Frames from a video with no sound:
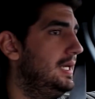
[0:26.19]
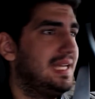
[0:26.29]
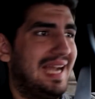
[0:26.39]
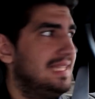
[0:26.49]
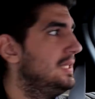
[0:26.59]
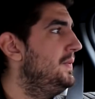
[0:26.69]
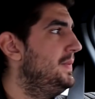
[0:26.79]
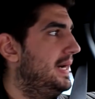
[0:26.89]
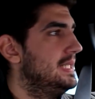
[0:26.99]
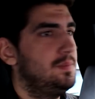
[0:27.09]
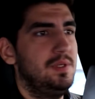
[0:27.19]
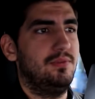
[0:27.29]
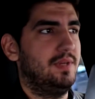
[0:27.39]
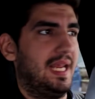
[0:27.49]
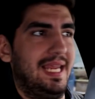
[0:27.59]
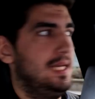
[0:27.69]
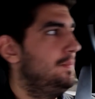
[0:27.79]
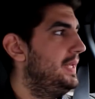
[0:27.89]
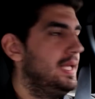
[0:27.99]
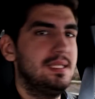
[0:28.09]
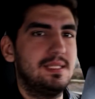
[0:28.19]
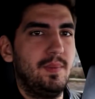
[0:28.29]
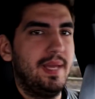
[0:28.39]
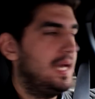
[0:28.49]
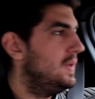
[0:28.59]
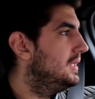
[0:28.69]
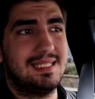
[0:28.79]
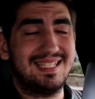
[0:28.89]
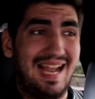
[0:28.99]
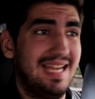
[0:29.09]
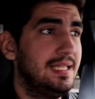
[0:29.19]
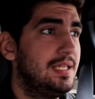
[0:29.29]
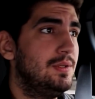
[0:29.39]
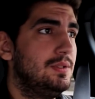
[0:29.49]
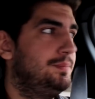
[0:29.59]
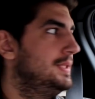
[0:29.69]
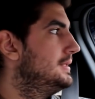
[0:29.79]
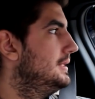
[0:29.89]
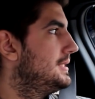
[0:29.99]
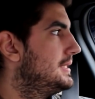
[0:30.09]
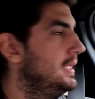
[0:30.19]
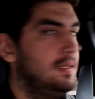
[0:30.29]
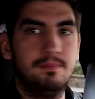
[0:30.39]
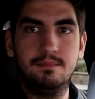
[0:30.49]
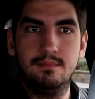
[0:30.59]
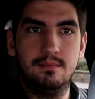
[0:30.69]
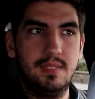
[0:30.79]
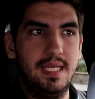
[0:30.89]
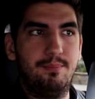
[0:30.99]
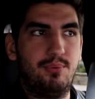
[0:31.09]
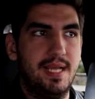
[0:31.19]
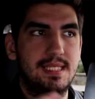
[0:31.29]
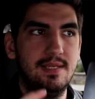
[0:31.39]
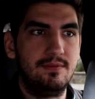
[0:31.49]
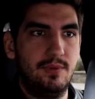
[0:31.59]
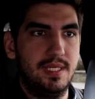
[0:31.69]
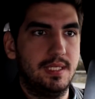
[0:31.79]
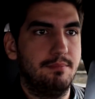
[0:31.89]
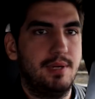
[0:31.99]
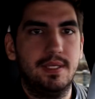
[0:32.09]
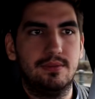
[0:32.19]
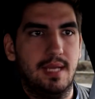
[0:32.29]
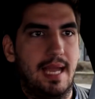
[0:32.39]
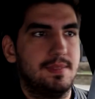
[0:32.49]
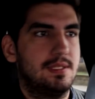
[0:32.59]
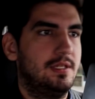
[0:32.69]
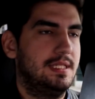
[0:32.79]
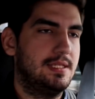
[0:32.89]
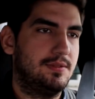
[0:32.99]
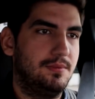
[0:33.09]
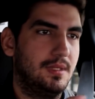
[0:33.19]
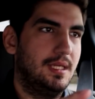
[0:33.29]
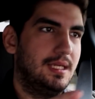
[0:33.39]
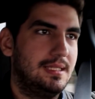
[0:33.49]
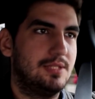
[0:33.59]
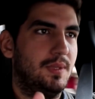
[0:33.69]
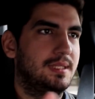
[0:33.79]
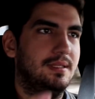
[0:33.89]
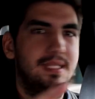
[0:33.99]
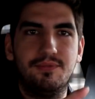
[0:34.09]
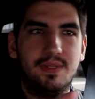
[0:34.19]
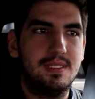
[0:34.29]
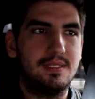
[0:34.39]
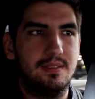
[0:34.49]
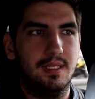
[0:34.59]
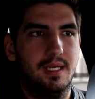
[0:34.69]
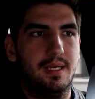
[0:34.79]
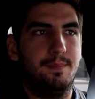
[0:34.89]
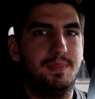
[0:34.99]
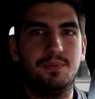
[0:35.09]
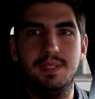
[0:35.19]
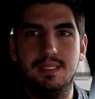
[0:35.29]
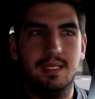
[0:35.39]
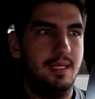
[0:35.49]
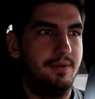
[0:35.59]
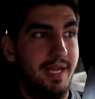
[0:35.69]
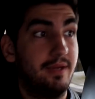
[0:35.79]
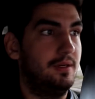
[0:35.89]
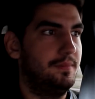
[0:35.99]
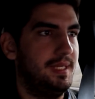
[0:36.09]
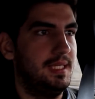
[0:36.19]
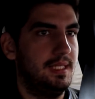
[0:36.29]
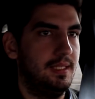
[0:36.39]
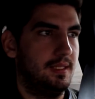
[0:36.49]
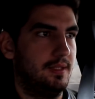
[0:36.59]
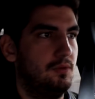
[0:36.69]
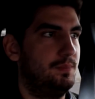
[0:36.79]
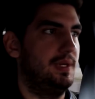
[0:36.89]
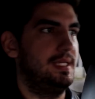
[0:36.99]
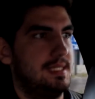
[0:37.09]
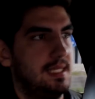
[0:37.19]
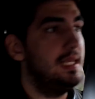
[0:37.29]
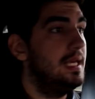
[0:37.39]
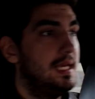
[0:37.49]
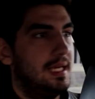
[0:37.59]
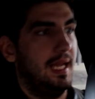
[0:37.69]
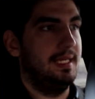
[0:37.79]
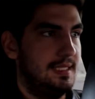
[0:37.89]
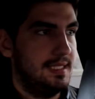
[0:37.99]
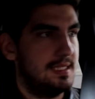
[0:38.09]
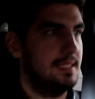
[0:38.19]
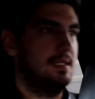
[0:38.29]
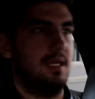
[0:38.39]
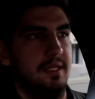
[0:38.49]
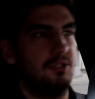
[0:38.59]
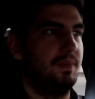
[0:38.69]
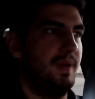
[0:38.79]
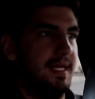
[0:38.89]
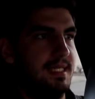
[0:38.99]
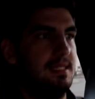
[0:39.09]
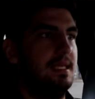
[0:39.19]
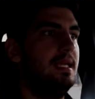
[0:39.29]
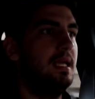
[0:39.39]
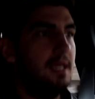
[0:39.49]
Kinda reminds me of a guinea pig somehow. It's kinda cute, but it's still impressive when you compare it to a hamster, and that's what the difference between the regular Mini Cooper SD and this Countryman SD